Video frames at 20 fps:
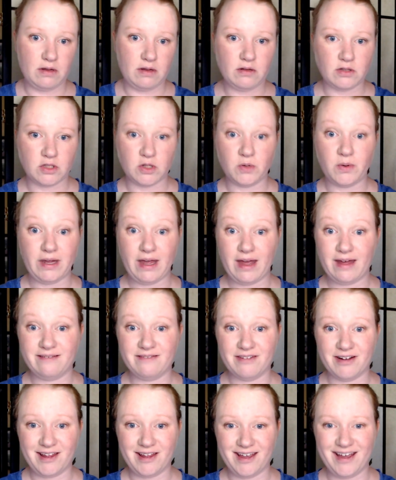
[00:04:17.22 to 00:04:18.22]
doing it,
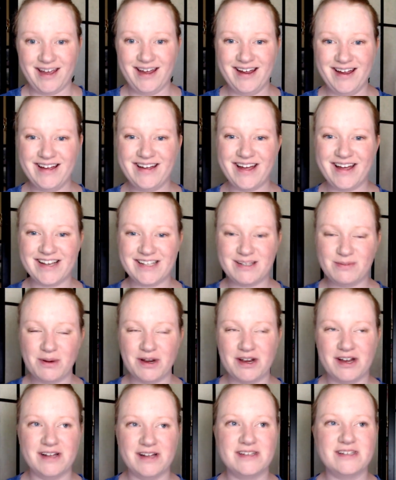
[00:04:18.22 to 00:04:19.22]
really,
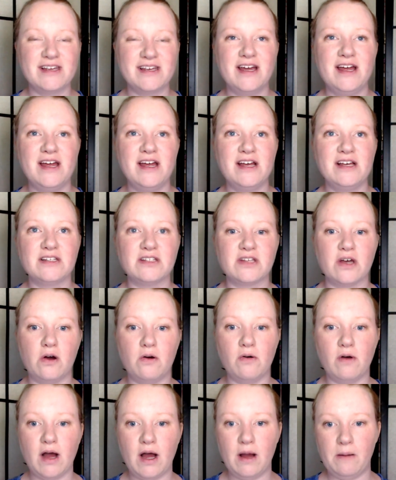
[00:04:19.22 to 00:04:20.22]
experience.
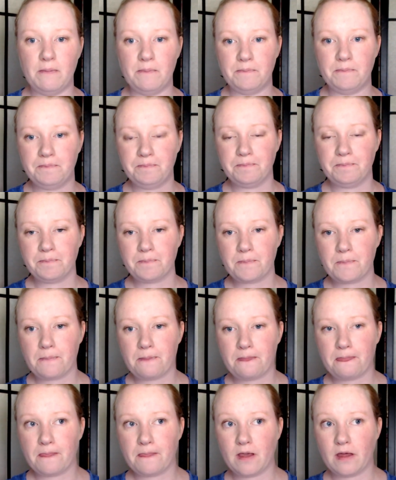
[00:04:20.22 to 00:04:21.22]
So
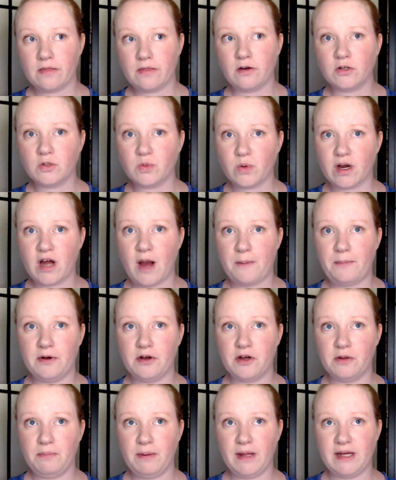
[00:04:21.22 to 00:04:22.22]
those were a couple of
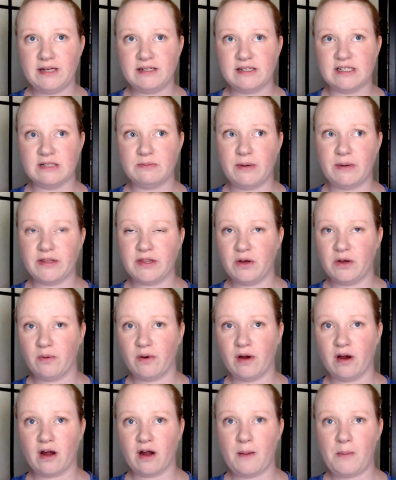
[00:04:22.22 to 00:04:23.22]
good places, but there
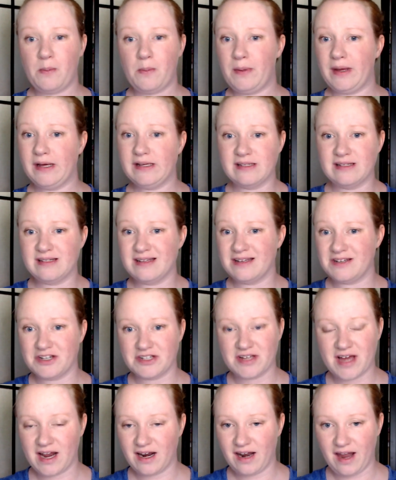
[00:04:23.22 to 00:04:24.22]
were a couple places that just
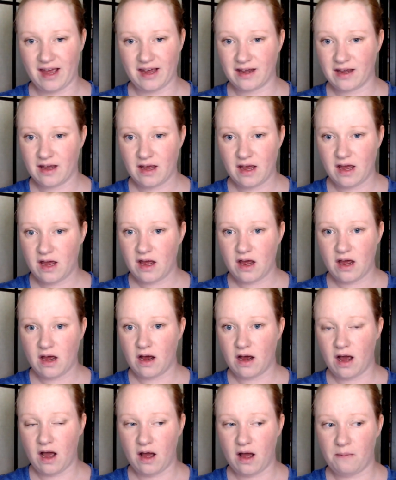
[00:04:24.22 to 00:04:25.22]
had like
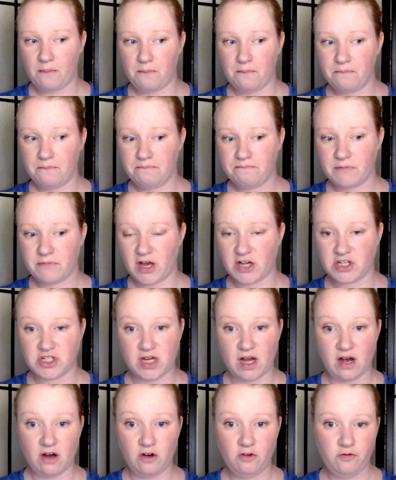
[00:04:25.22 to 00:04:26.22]
a
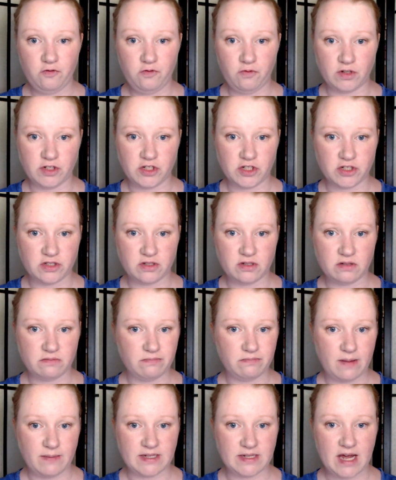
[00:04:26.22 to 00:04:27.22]
shelf with just
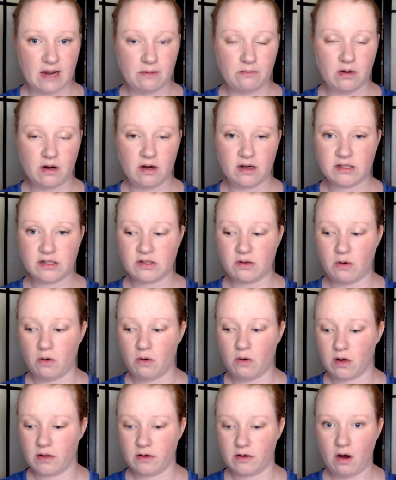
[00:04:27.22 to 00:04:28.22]
maybe 10 books,
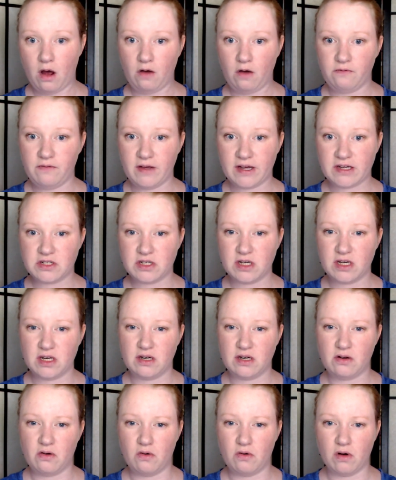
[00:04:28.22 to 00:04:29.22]
or they're all
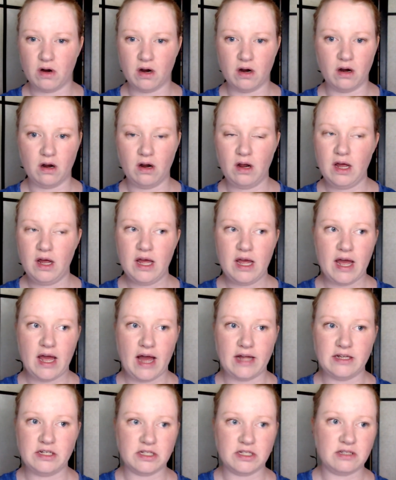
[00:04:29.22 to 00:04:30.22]
fiction, or
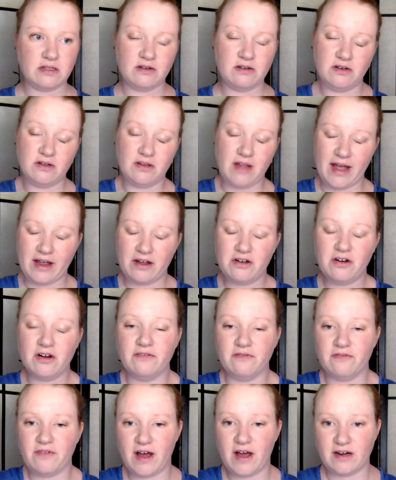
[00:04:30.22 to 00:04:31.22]
I
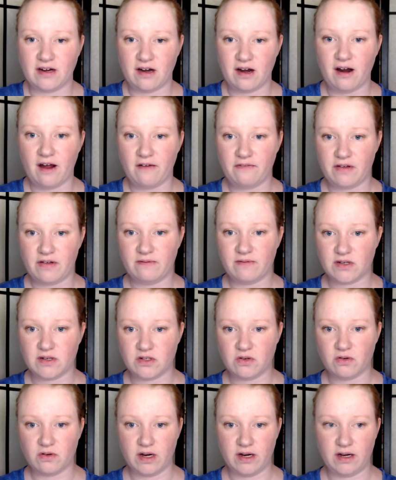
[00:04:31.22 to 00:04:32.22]
couldn't find enough
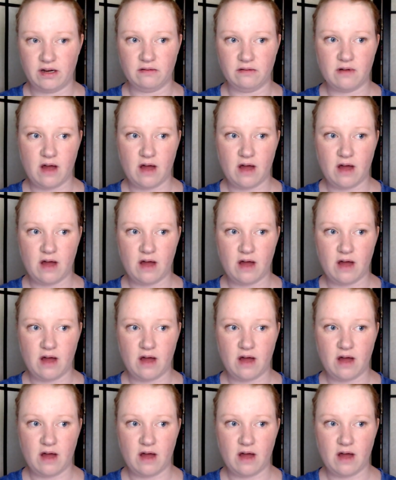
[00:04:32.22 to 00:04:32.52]
inventory